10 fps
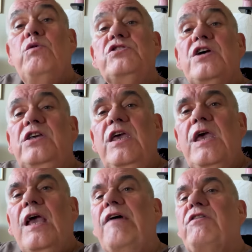was
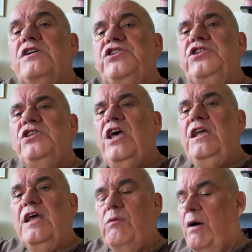given a
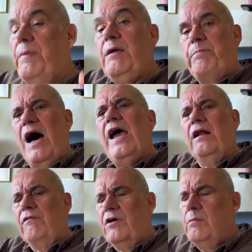CD, well, a big pile
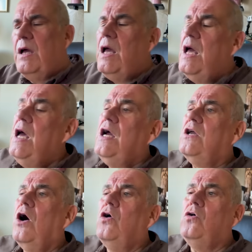of them
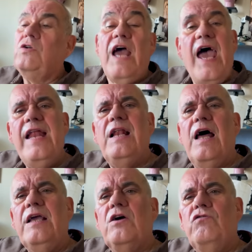called Head
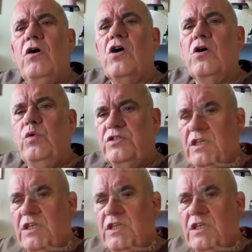Like a Rock was